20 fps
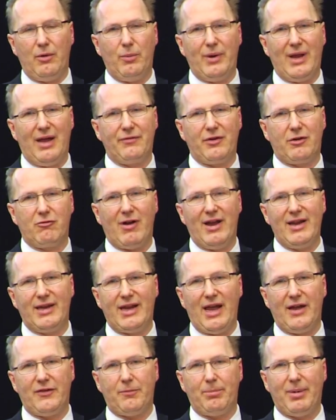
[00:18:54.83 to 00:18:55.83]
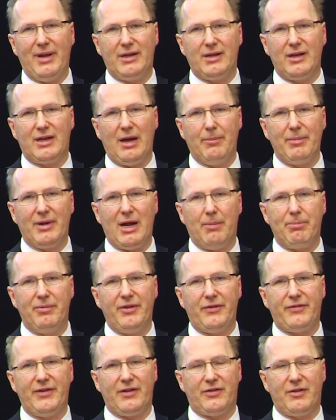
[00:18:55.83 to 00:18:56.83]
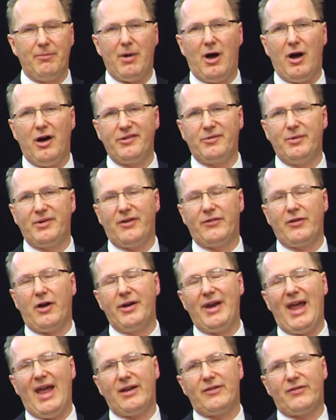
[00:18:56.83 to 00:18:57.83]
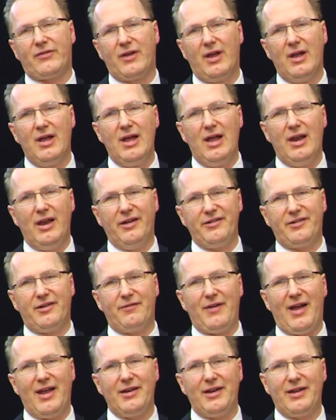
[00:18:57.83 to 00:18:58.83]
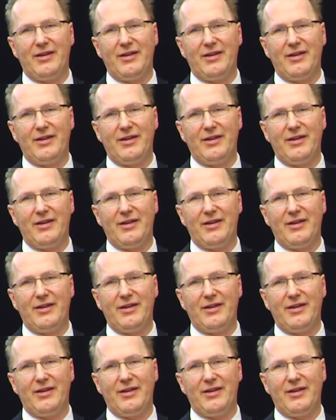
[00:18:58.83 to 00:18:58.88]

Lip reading: We have a great guest speaker coming up on the 6th of March, which is our next lunch event.